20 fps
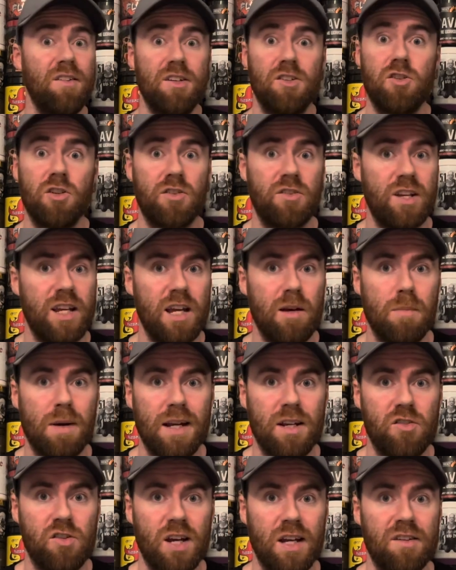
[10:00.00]
it just
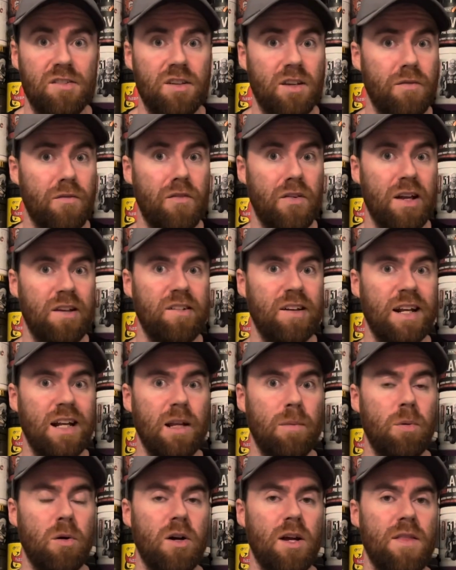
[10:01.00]
DMHA synthetically
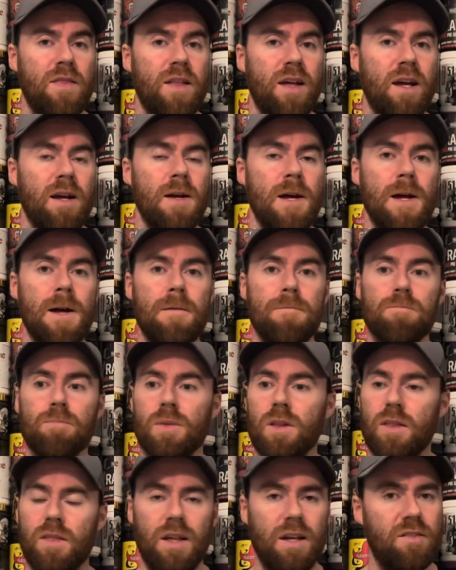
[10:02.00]
put in there?
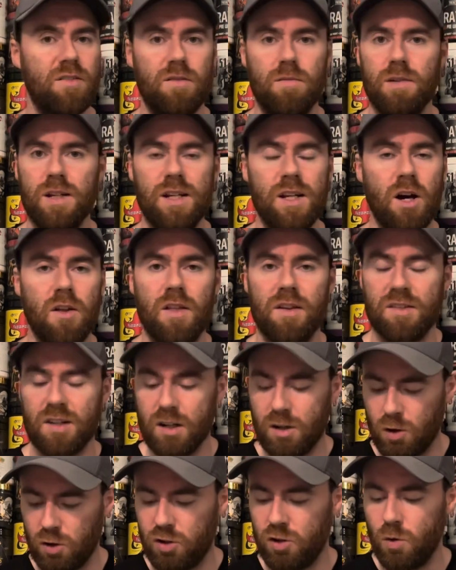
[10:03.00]
There's a
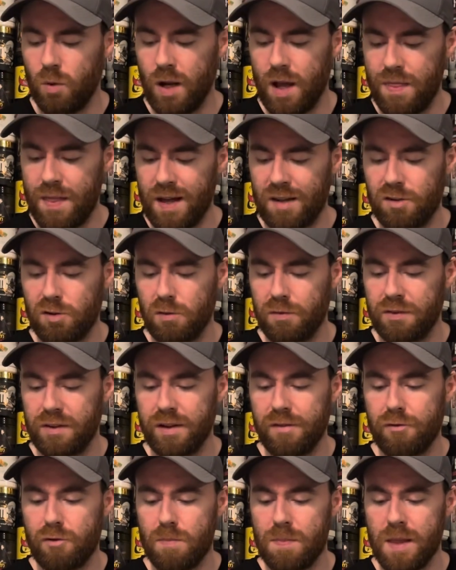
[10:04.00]
lot to it, and that's obviously
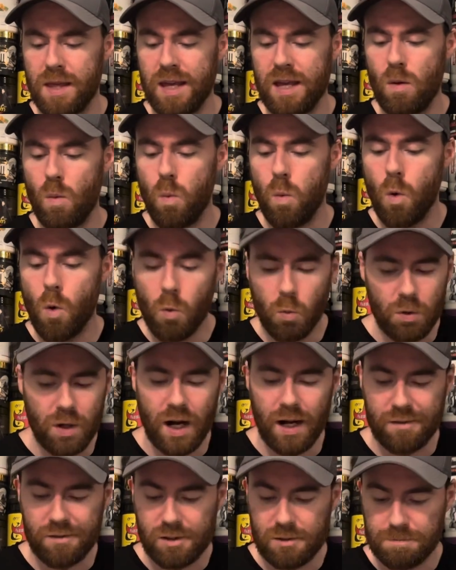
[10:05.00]
from the
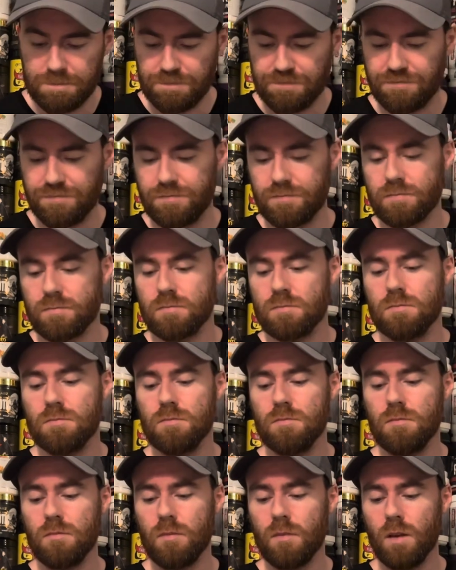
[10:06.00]
walnut.
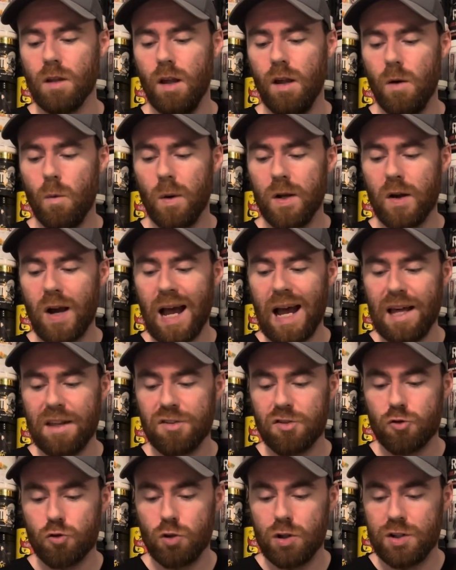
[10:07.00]
We got
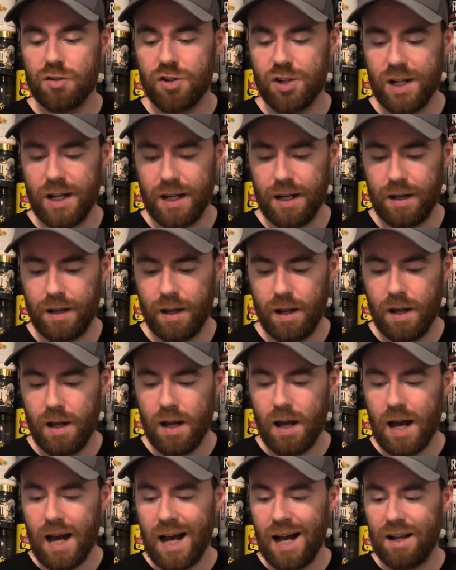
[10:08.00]
estrogen
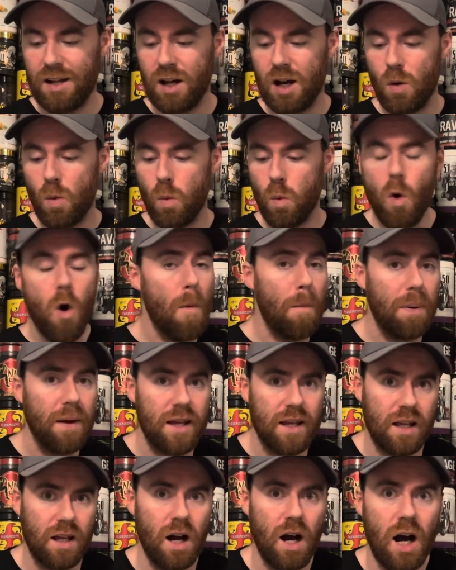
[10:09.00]
at a
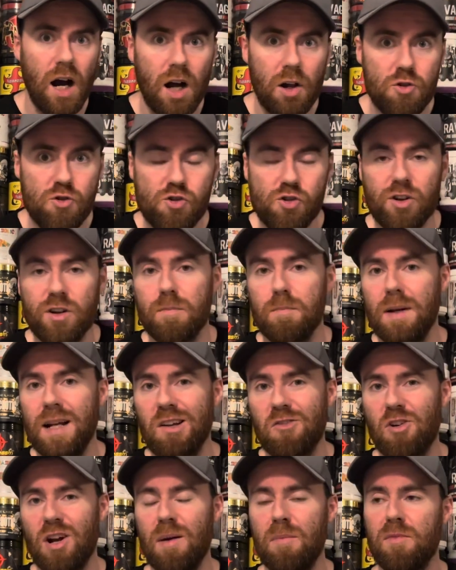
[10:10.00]
whopping 100
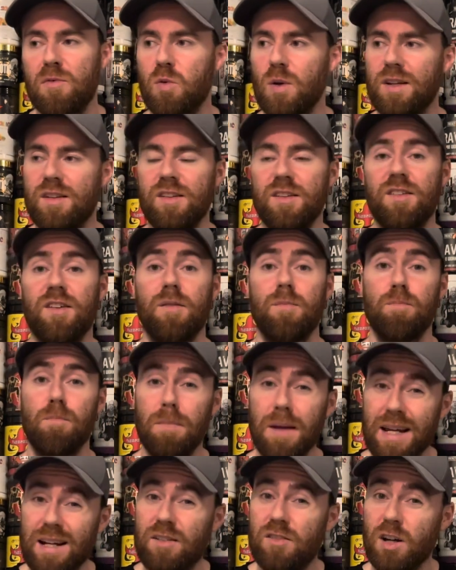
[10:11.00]
milligrams, which is a
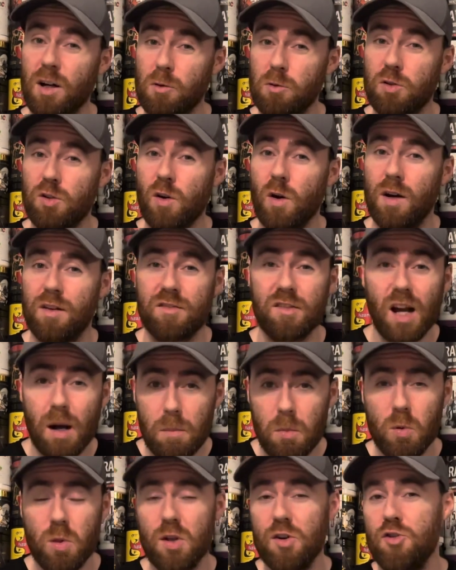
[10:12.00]
big dose, guys,
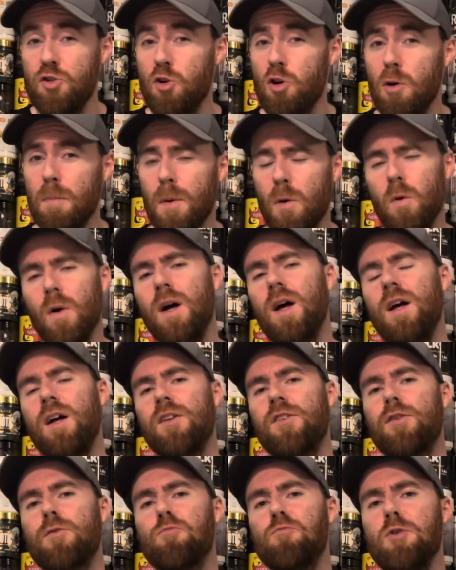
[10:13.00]
double the normal,
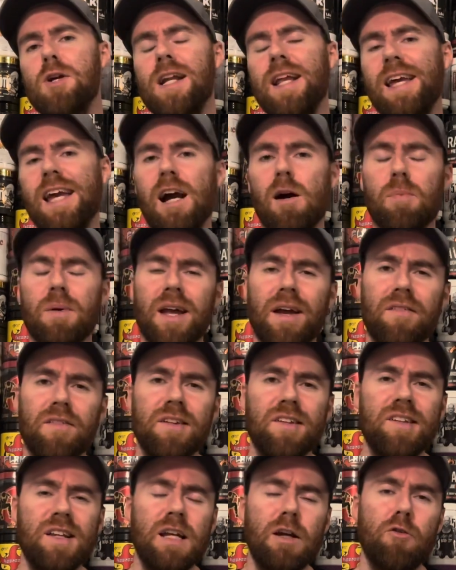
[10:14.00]
to really help get
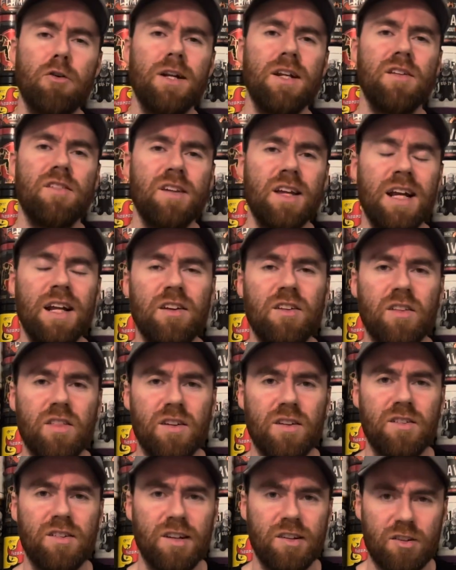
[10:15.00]
these ingredients into the
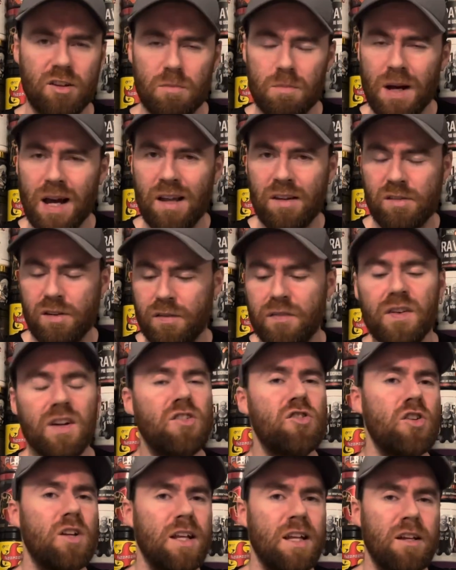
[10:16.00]
system as
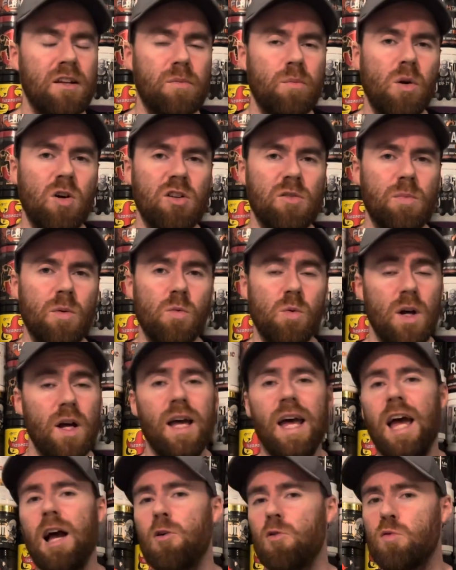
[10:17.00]
efficiently as possible.
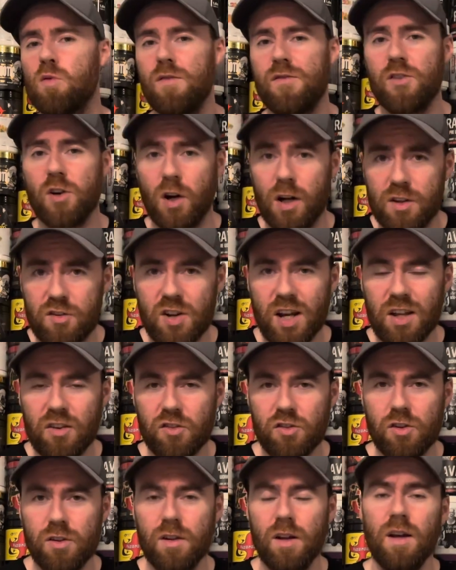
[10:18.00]
Helps with
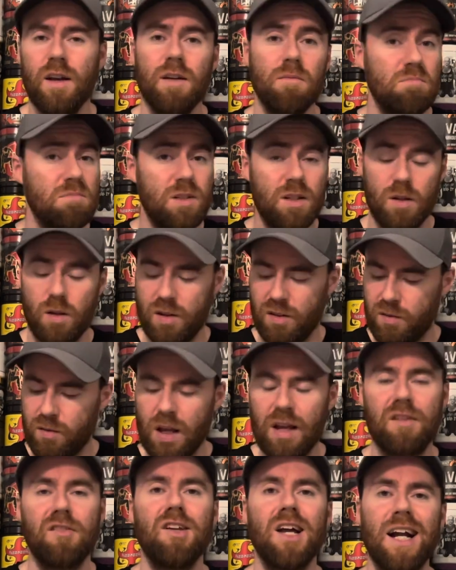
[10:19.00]
digestion. Is
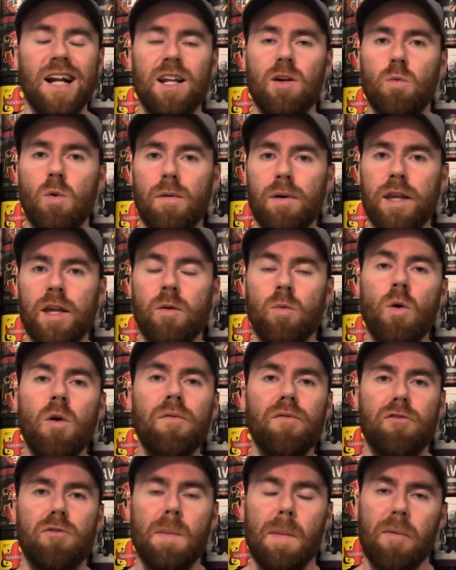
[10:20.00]
exactly what you
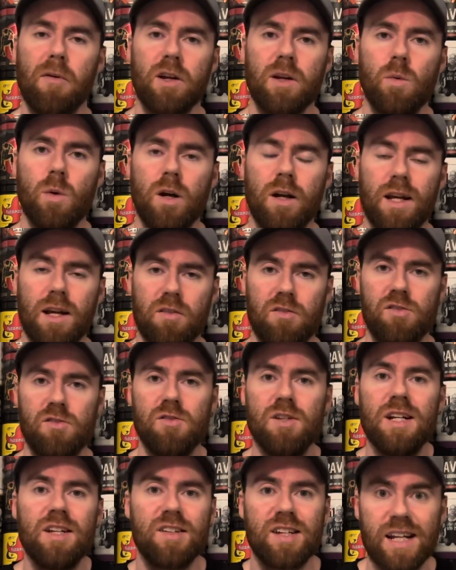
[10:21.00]
want from a pre-workout. You
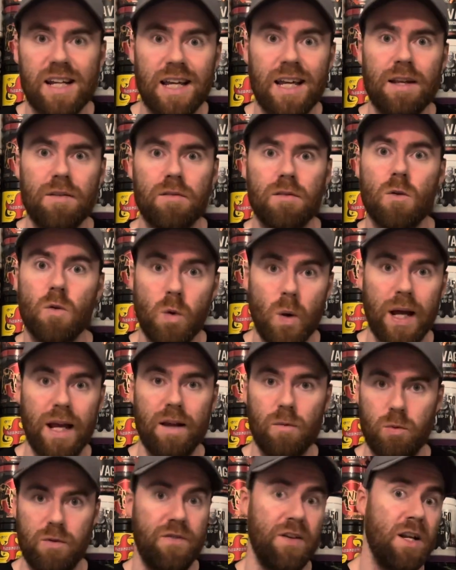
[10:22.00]
need to get it in quick,
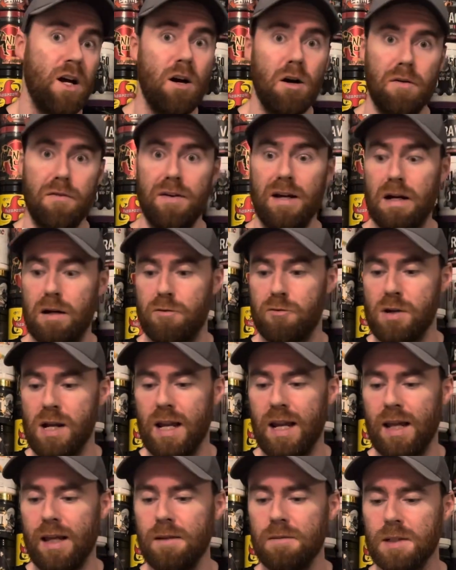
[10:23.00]
within half hour,
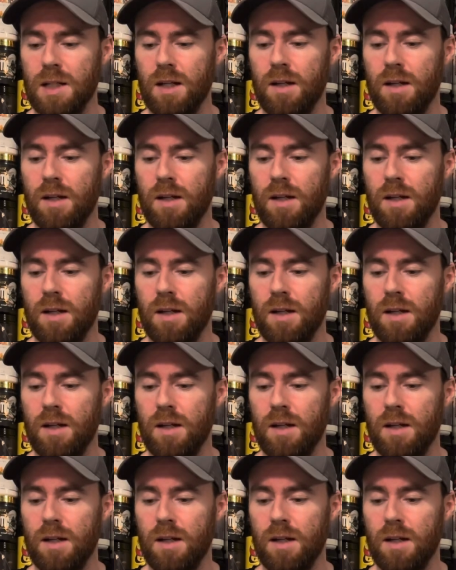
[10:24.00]
really.